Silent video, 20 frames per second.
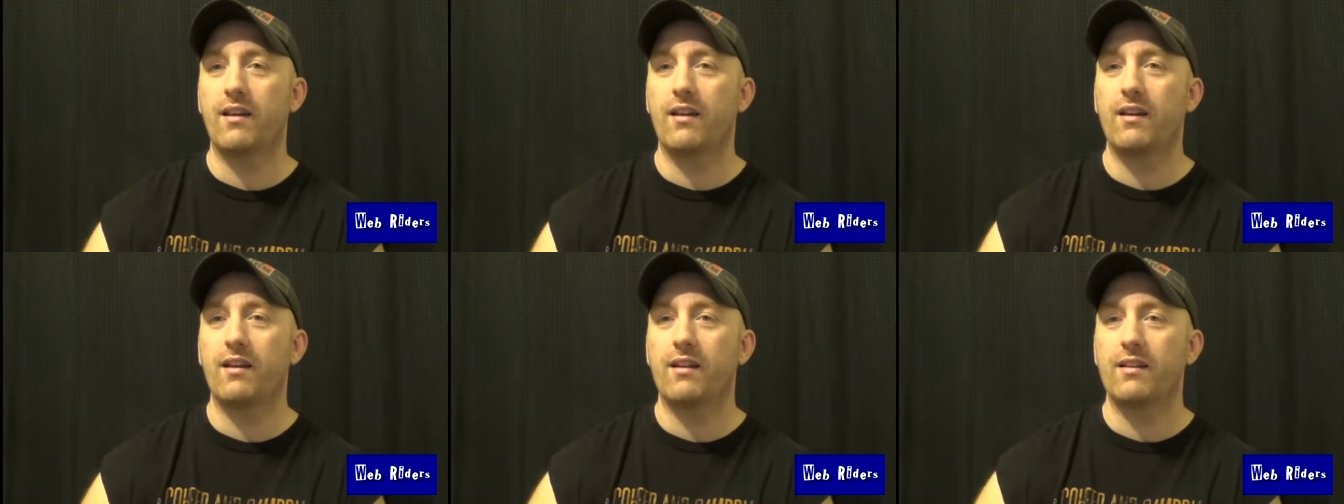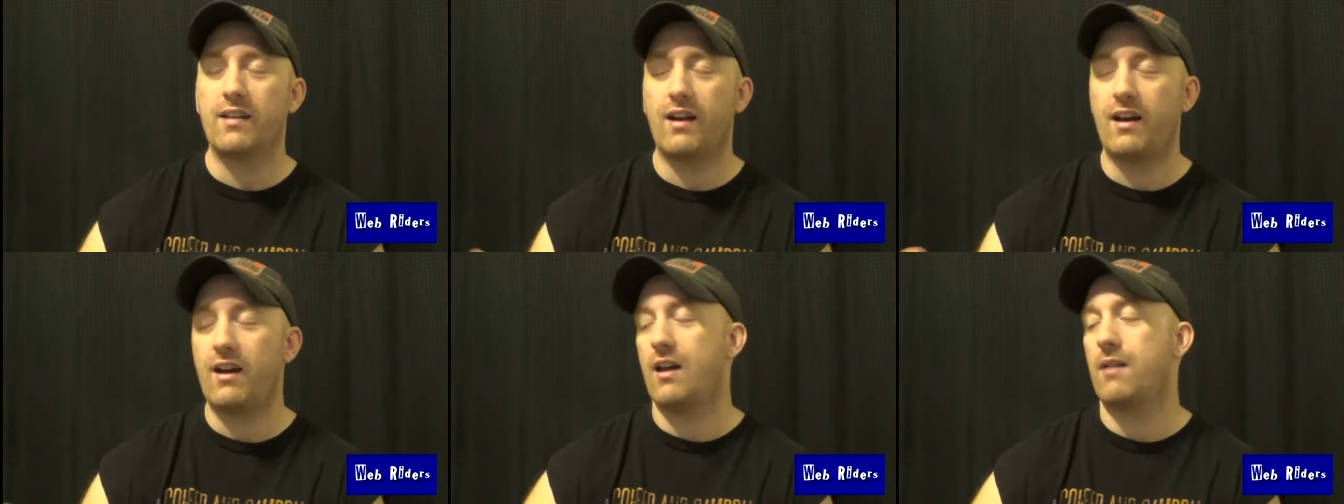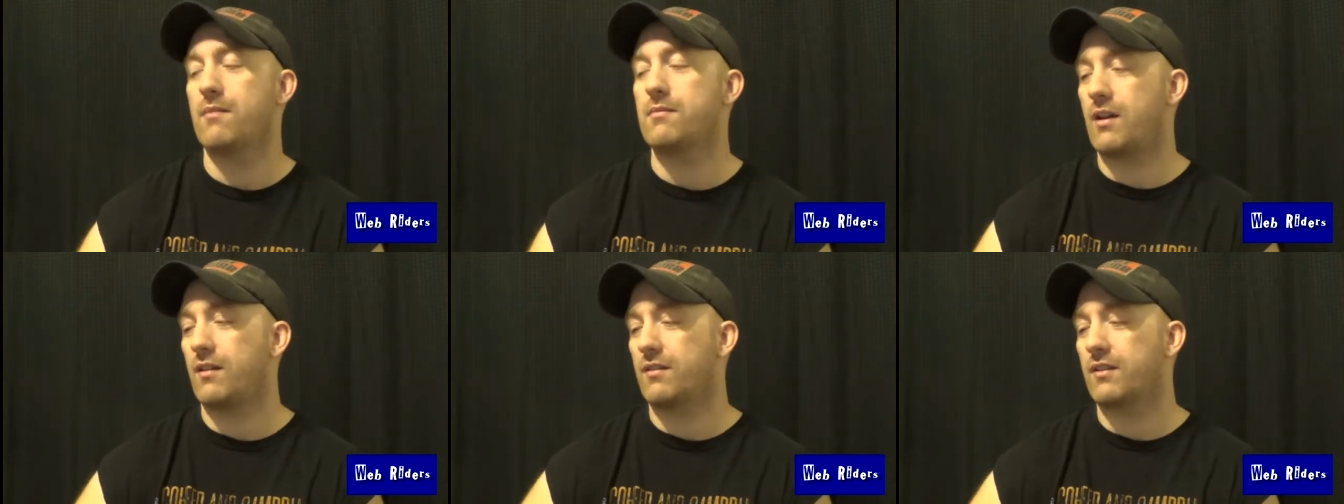
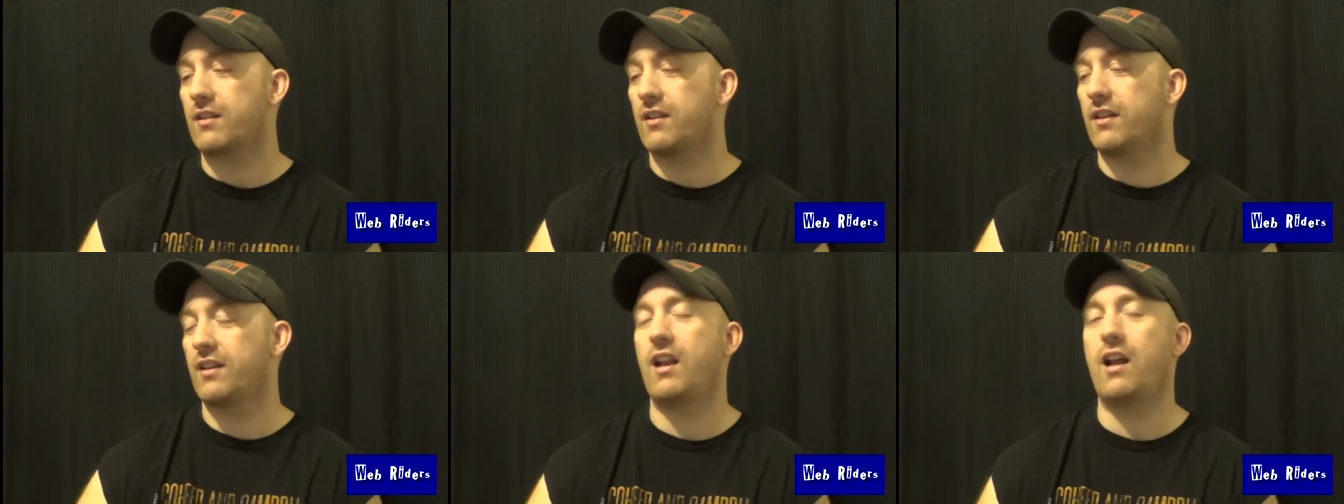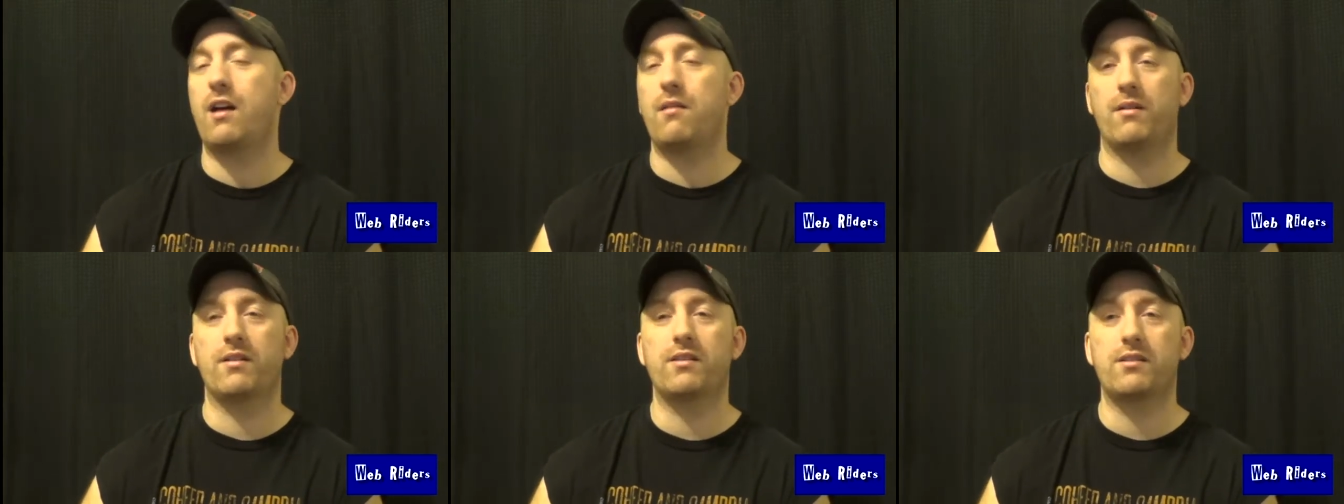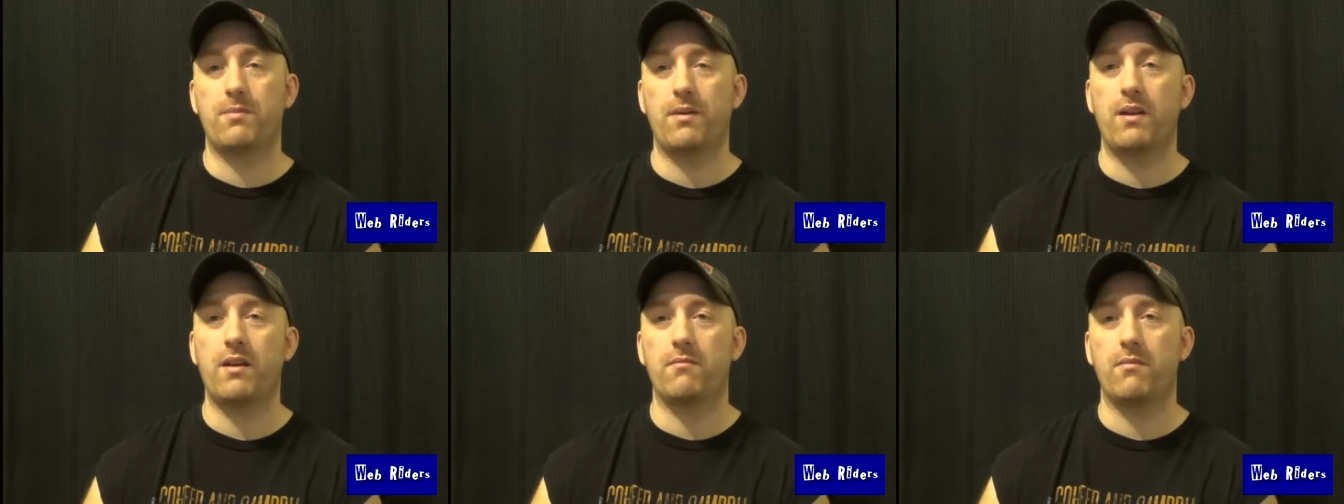times I had to clean out my
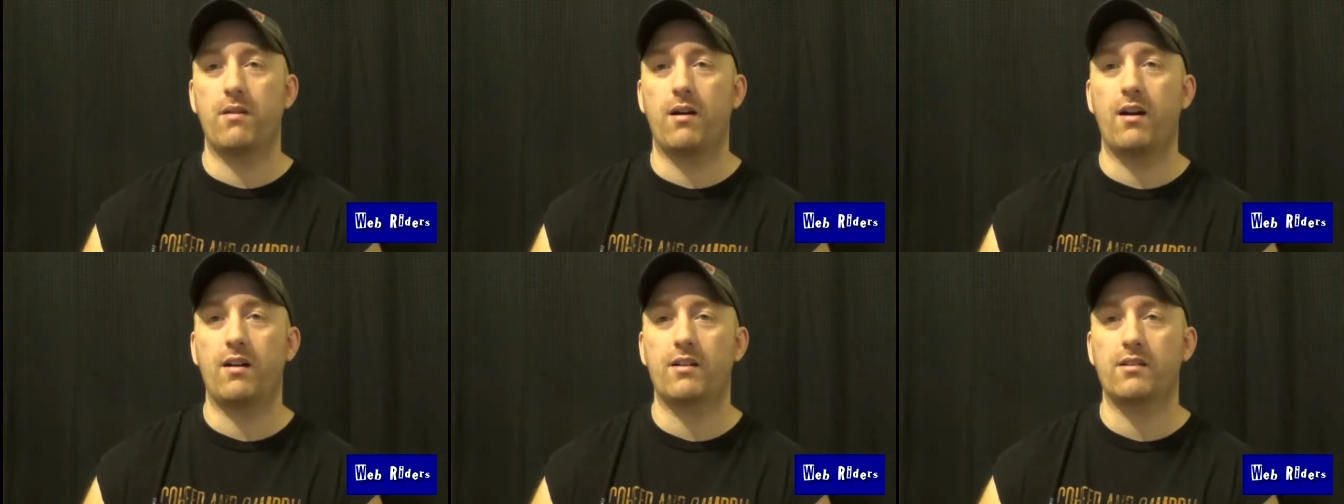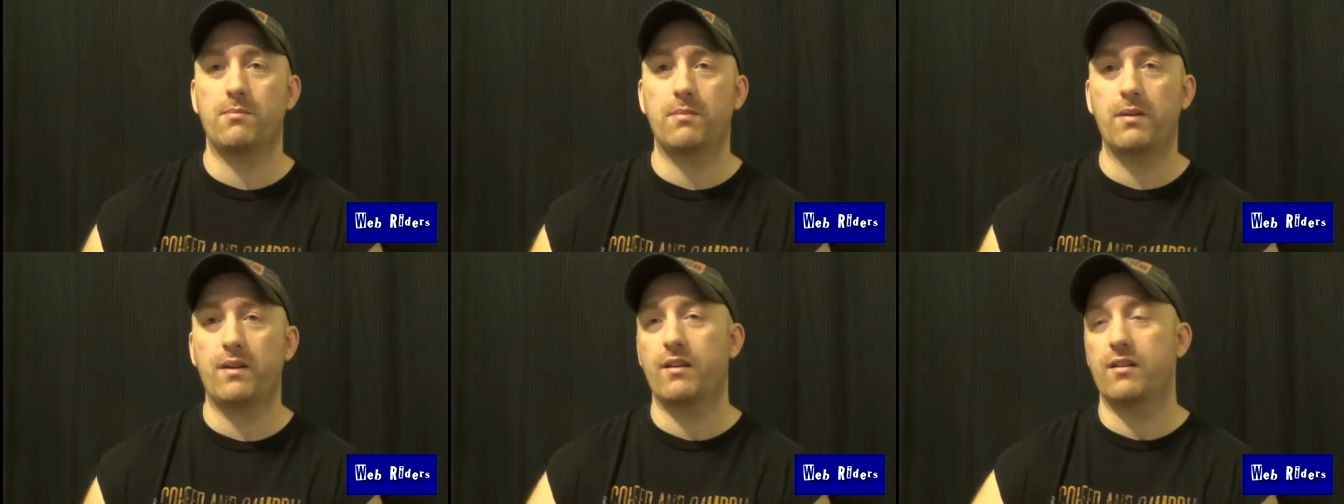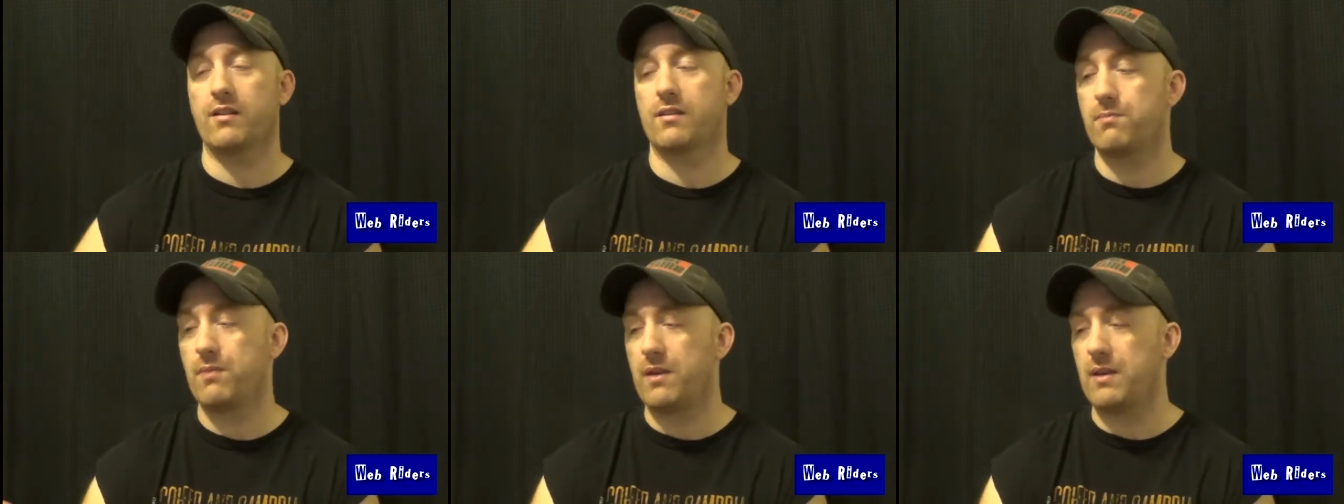spam box
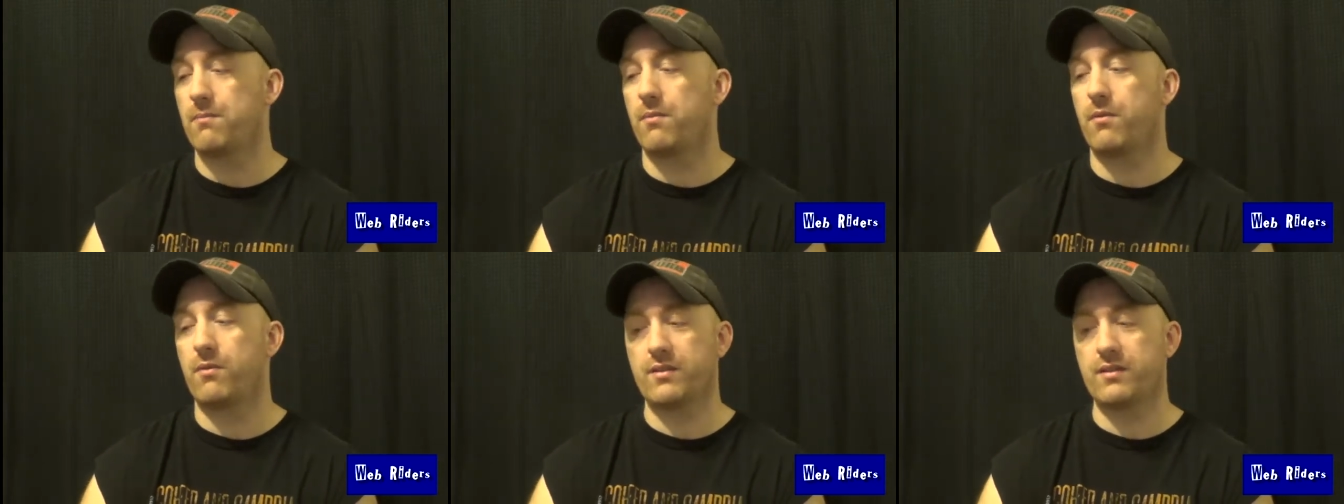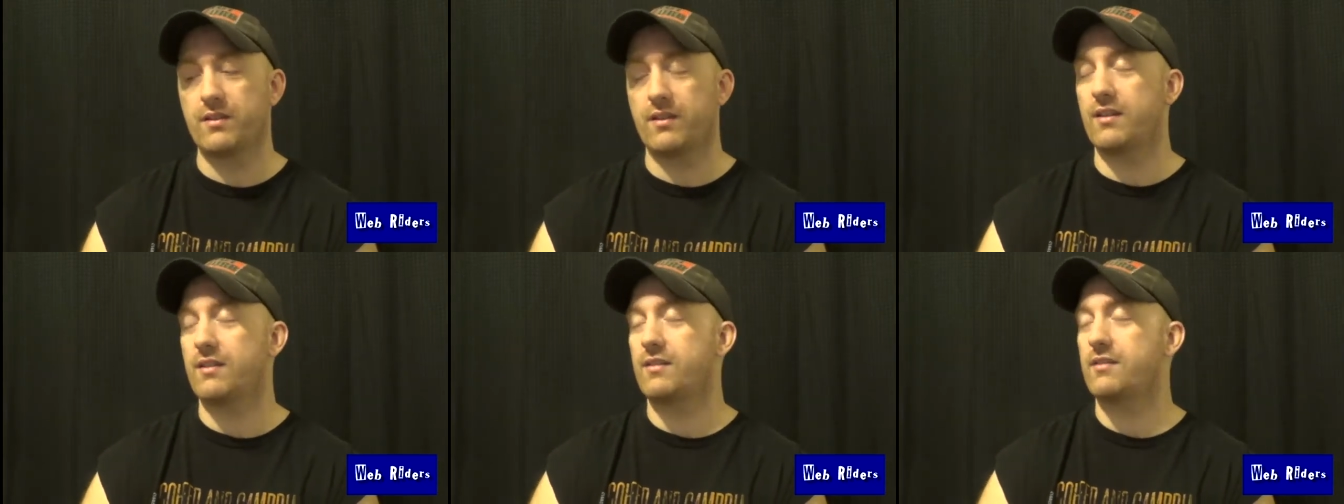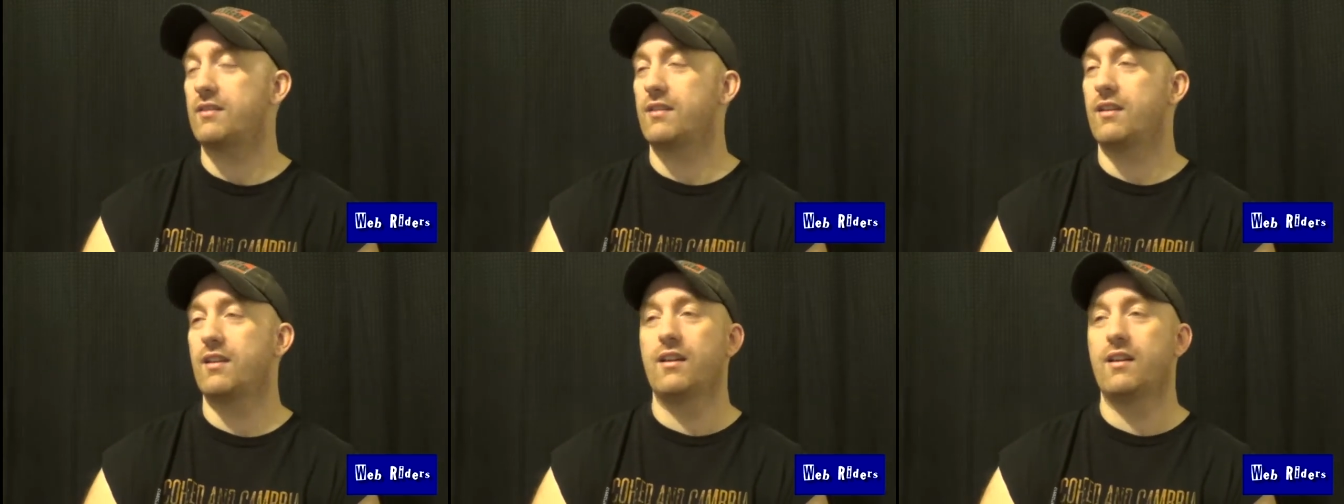because people
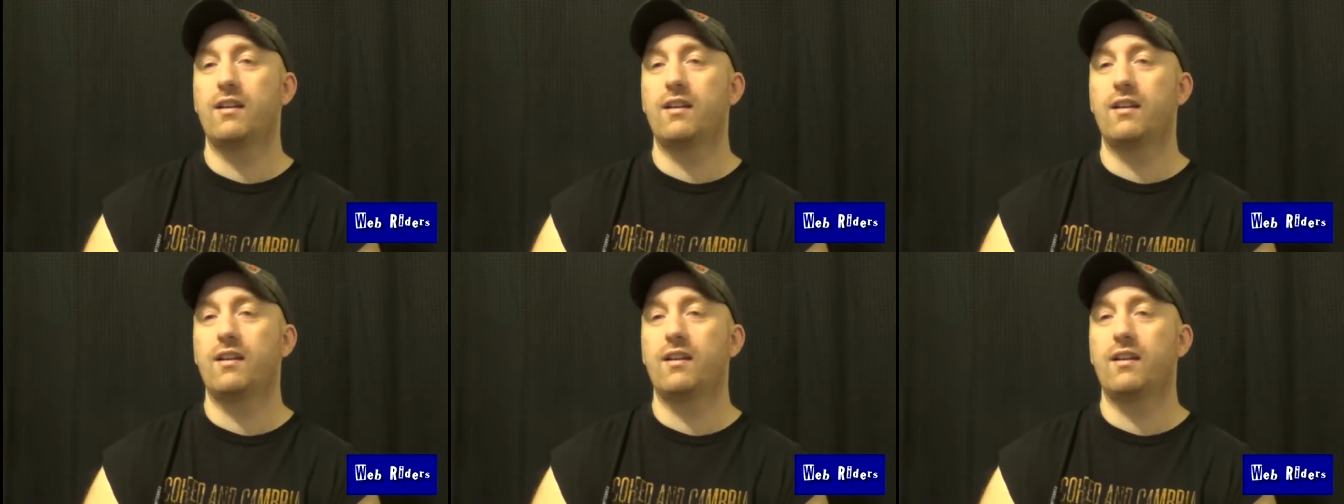just,